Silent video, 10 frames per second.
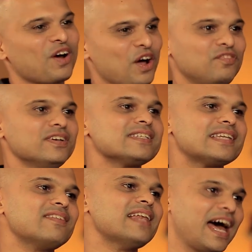so confidence
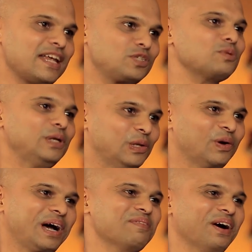level has to be low.
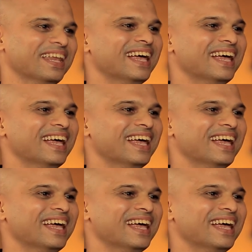Come on.